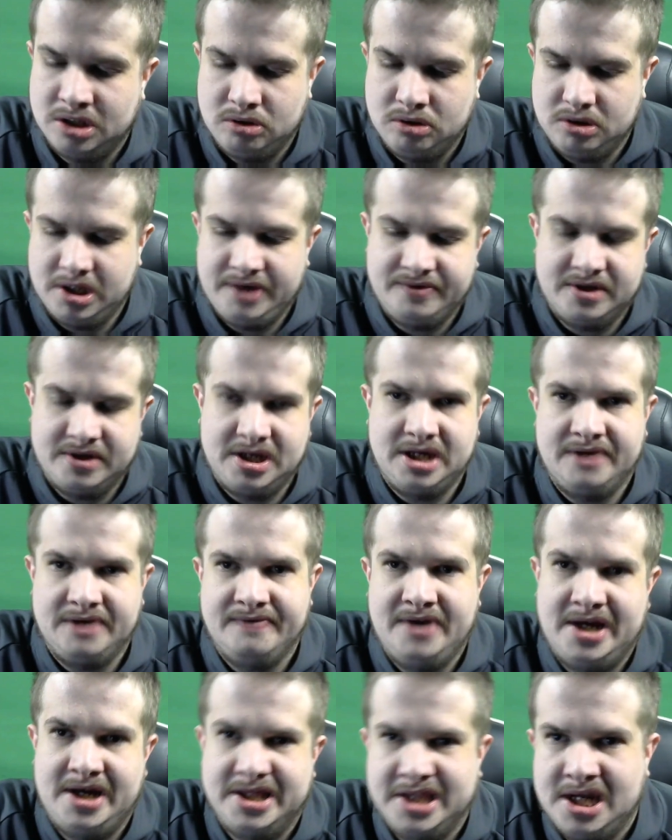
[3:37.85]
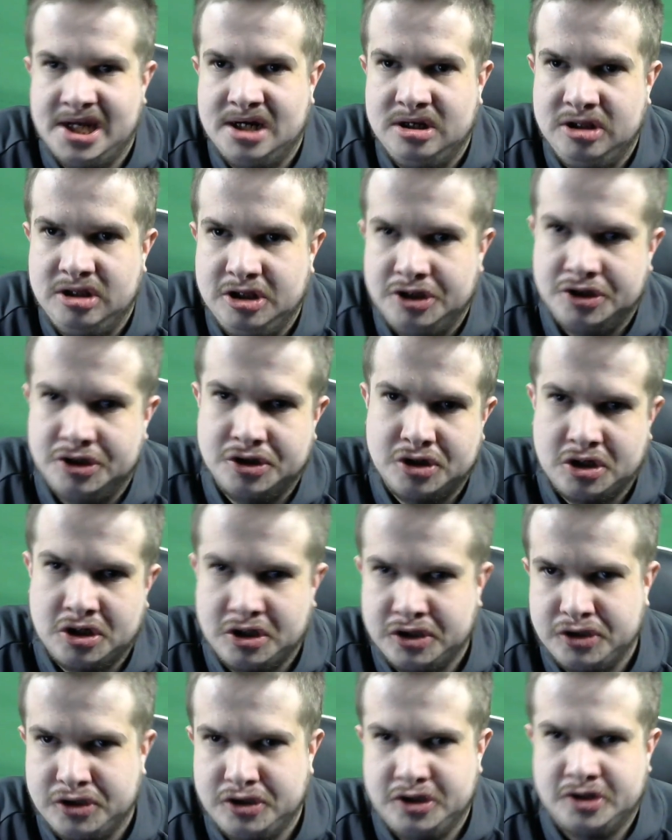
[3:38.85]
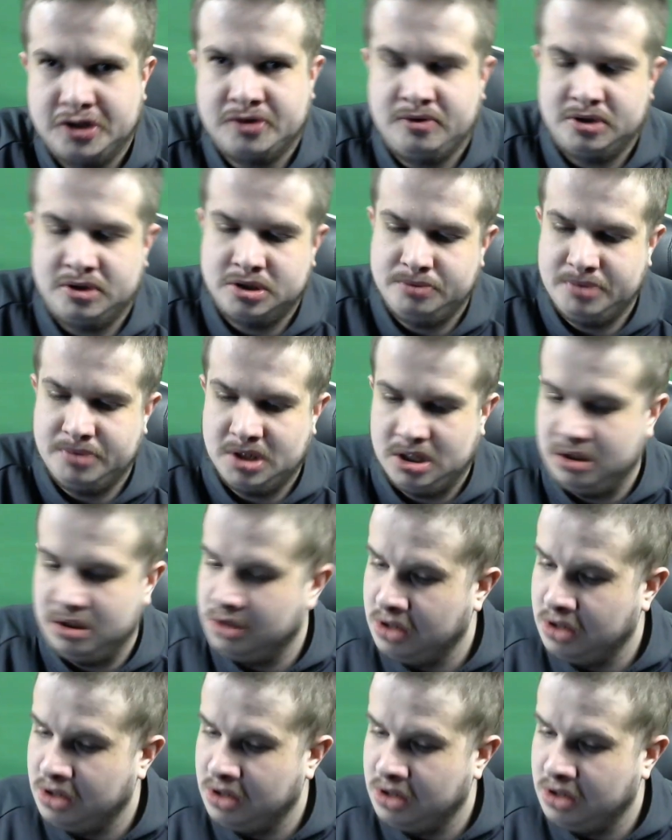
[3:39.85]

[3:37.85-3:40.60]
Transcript: I'll leave the link for that down in the description below.